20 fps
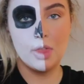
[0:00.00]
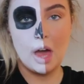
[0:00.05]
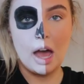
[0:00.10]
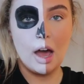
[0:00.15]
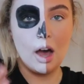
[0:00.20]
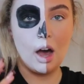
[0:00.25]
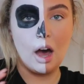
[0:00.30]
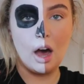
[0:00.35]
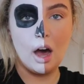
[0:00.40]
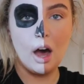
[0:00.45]
that
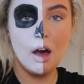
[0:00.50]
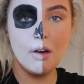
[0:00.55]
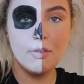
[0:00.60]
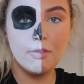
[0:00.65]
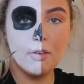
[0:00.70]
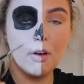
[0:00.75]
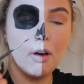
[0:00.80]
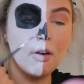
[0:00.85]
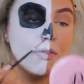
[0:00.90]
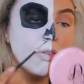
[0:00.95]

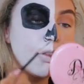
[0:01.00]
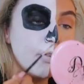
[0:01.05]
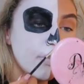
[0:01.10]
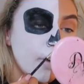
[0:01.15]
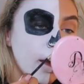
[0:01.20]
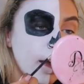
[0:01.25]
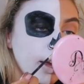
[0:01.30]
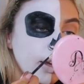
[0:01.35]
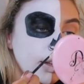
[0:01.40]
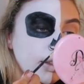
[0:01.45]
half of the
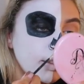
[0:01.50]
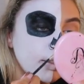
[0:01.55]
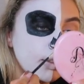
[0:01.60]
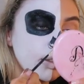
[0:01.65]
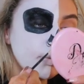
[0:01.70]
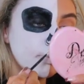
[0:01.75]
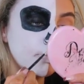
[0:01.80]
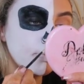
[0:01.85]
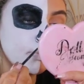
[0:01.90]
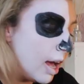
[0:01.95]

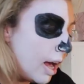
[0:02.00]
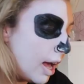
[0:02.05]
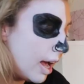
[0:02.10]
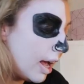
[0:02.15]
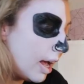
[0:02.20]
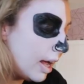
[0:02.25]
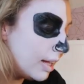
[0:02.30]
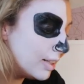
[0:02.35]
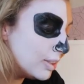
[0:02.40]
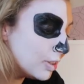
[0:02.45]
face.
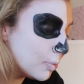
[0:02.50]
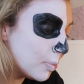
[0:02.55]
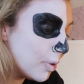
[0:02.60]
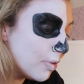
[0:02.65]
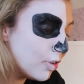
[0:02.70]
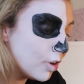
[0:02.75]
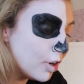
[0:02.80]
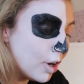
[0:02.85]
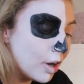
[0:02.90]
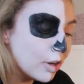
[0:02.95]
And with
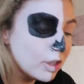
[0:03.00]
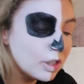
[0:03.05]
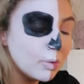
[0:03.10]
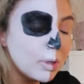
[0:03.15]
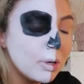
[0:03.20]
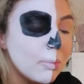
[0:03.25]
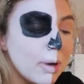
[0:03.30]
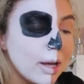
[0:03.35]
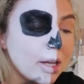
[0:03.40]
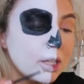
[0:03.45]
your nose you
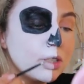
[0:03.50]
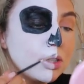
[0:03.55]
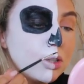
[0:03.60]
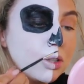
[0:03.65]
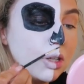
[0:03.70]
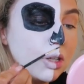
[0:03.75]
want to make sure